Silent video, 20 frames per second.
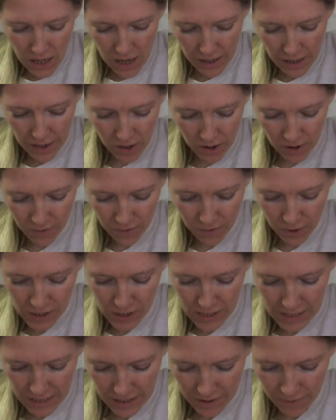I can't afford
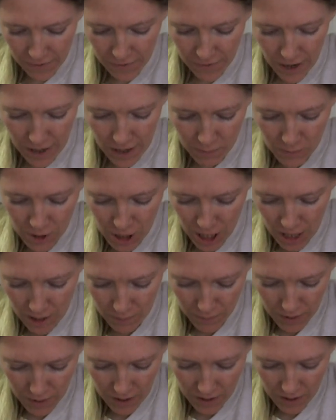to get it framed yet
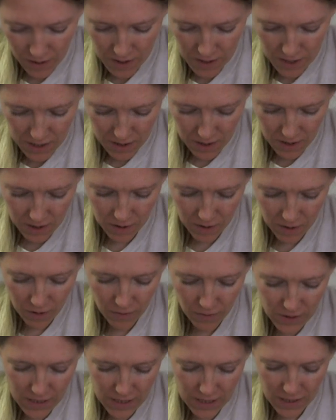because
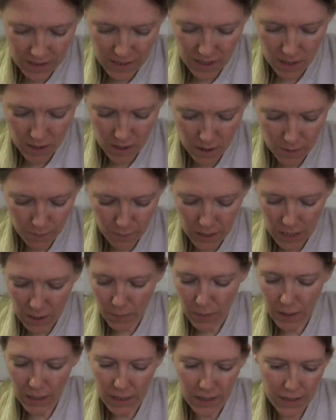obviously it's a
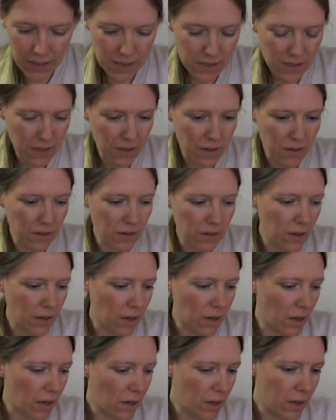big piece and
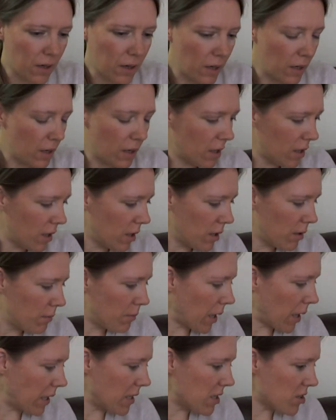
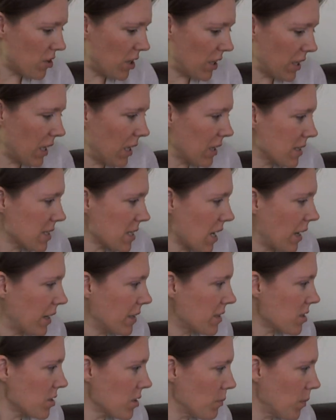pennies are a little
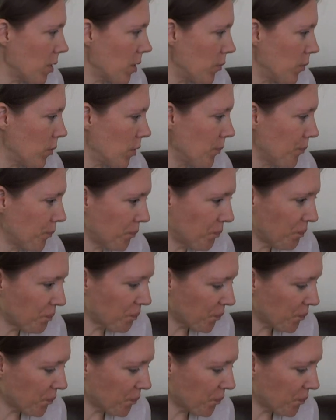tight at the moment.